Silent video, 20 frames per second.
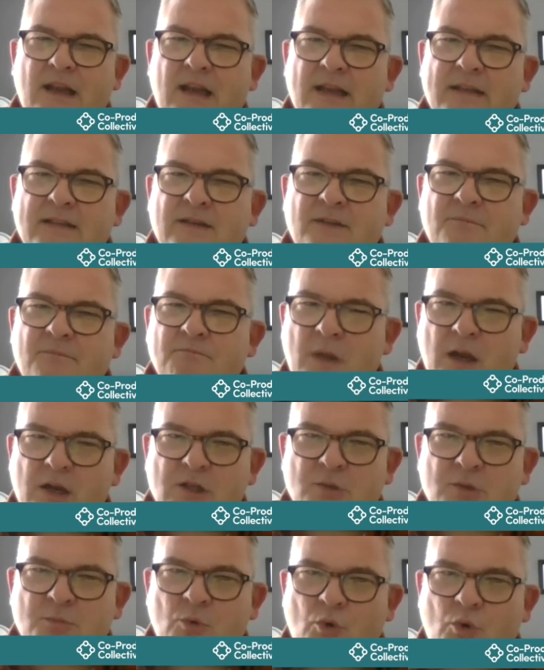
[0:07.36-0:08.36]
It's a
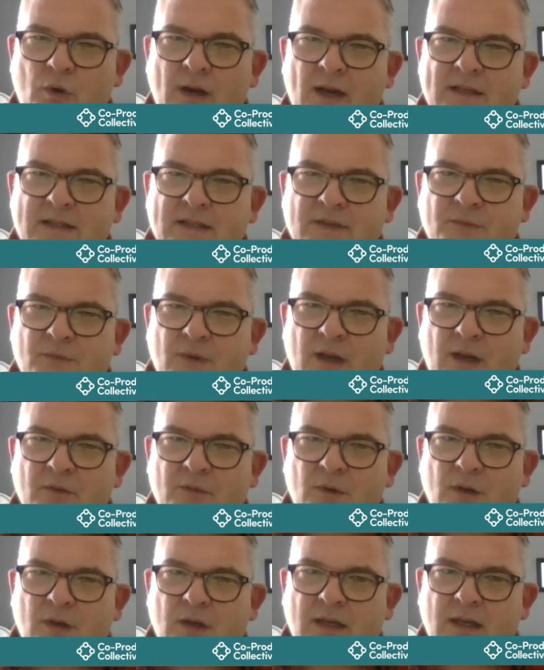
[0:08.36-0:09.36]
much more creative way
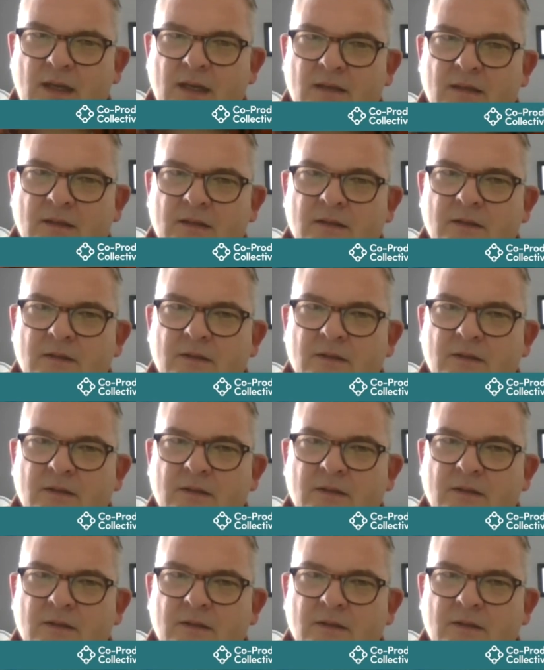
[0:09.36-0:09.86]
of working.